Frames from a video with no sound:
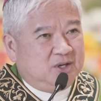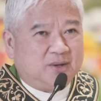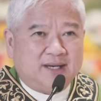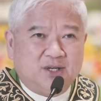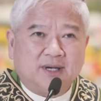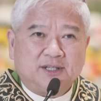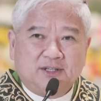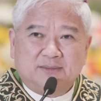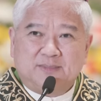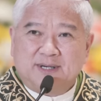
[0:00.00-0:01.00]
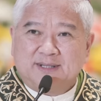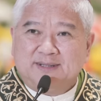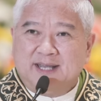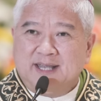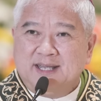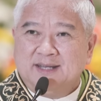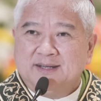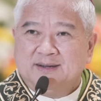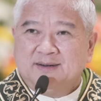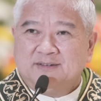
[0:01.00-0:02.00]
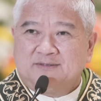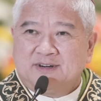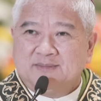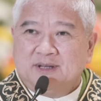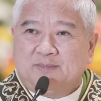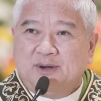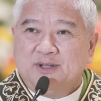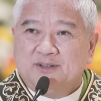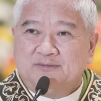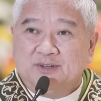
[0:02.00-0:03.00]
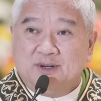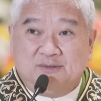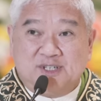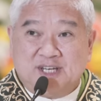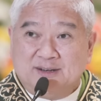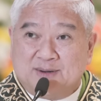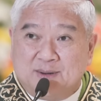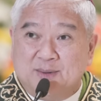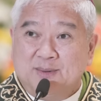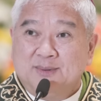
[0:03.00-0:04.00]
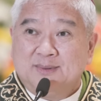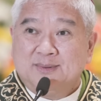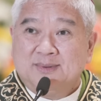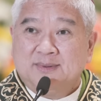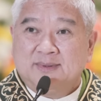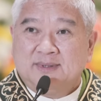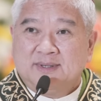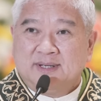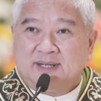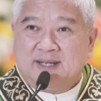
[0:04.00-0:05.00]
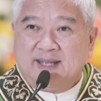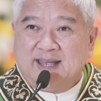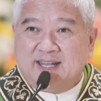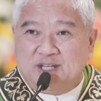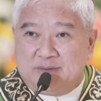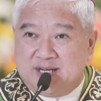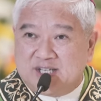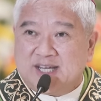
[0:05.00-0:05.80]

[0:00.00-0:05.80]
You can look at your birthday from the point of view of zero, and you will